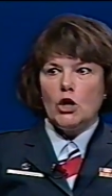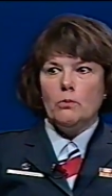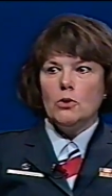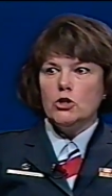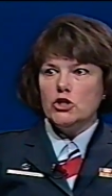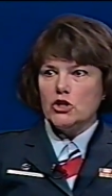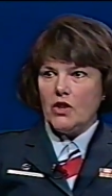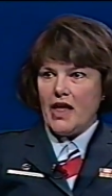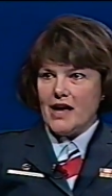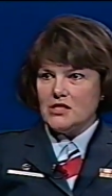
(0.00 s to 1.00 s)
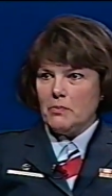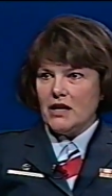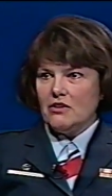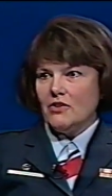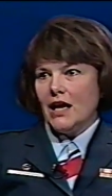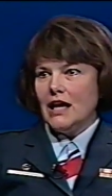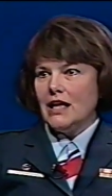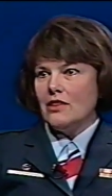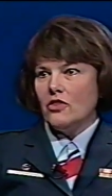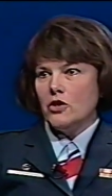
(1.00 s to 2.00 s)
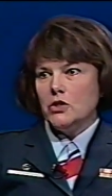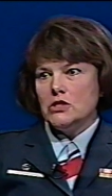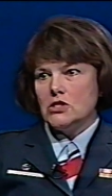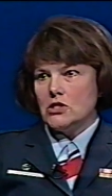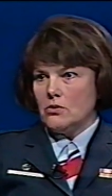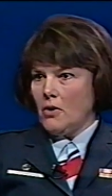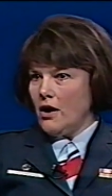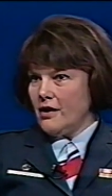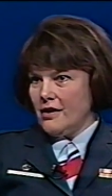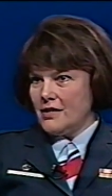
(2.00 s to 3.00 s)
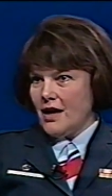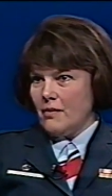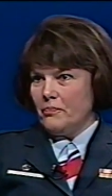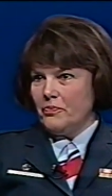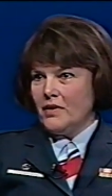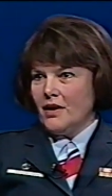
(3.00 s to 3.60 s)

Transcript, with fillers: commercial aspect of getting the goods to market on time